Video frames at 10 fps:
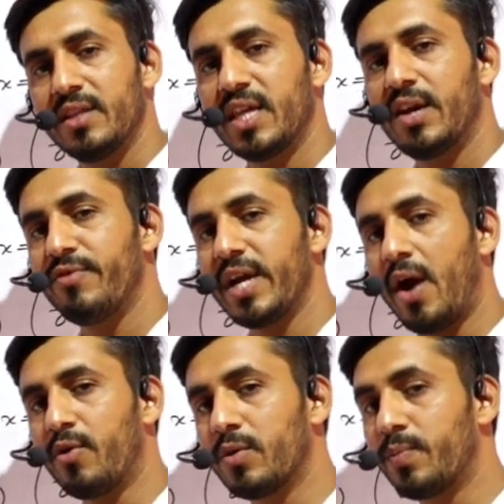then we
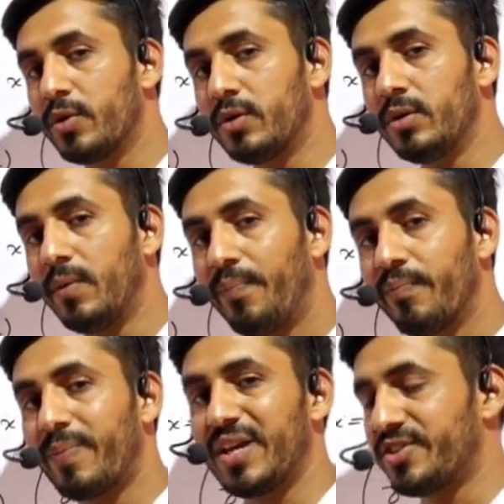have to put
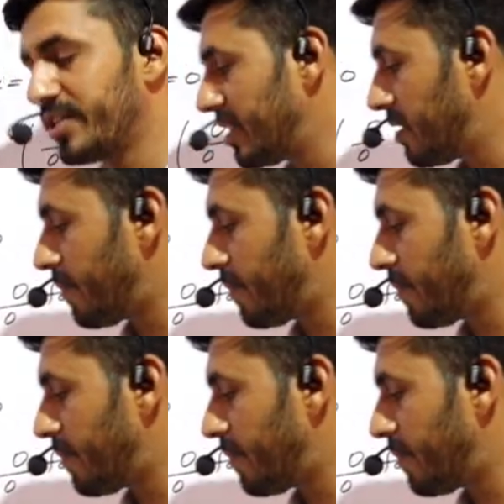plus in the